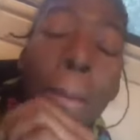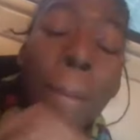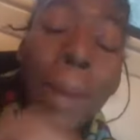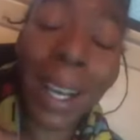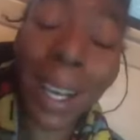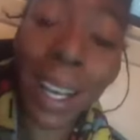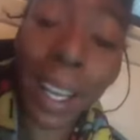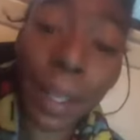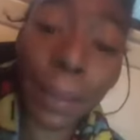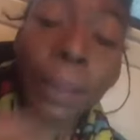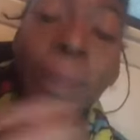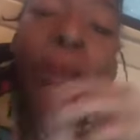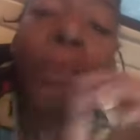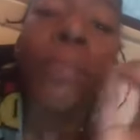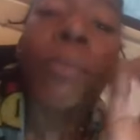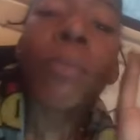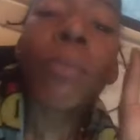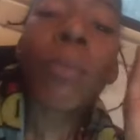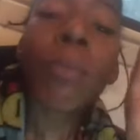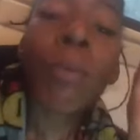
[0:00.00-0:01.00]
But
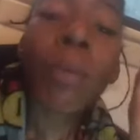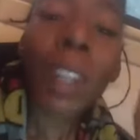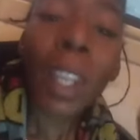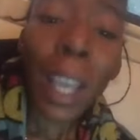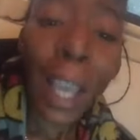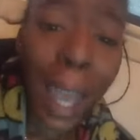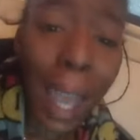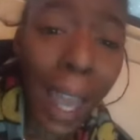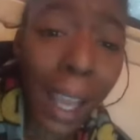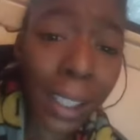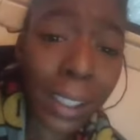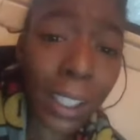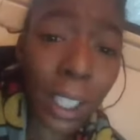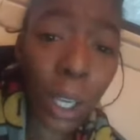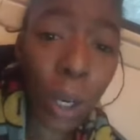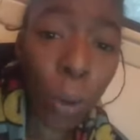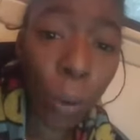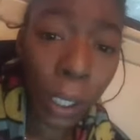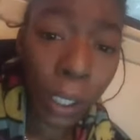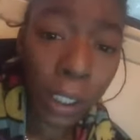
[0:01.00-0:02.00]

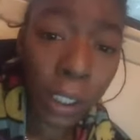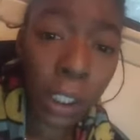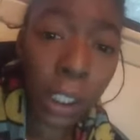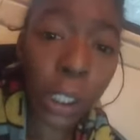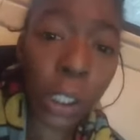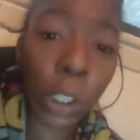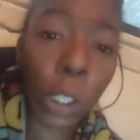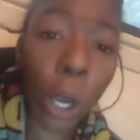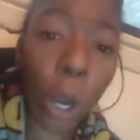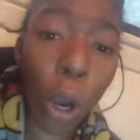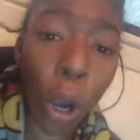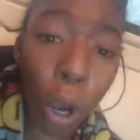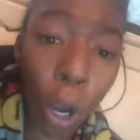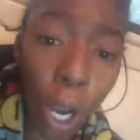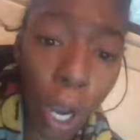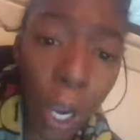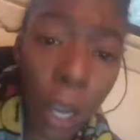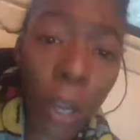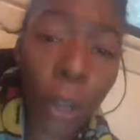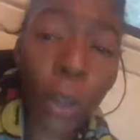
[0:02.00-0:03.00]
asking questions
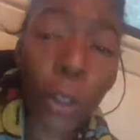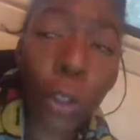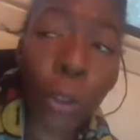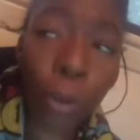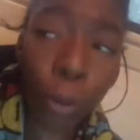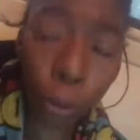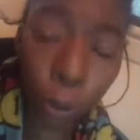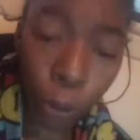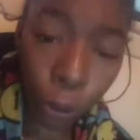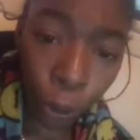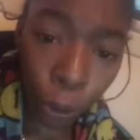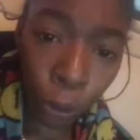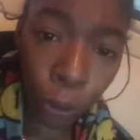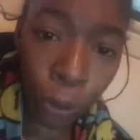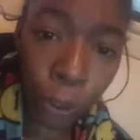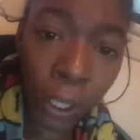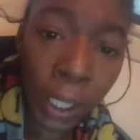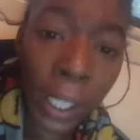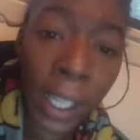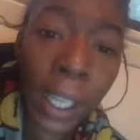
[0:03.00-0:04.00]
are
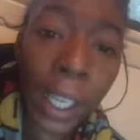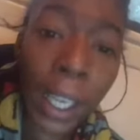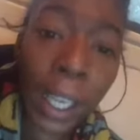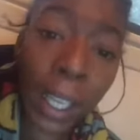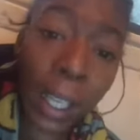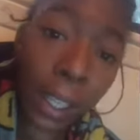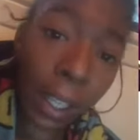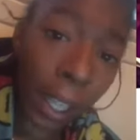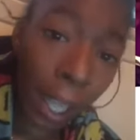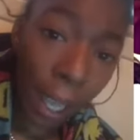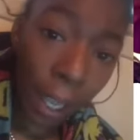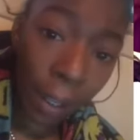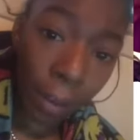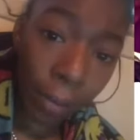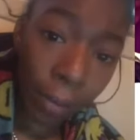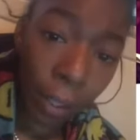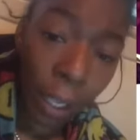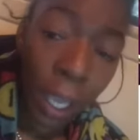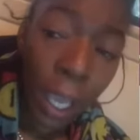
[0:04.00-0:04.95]
crucial in life.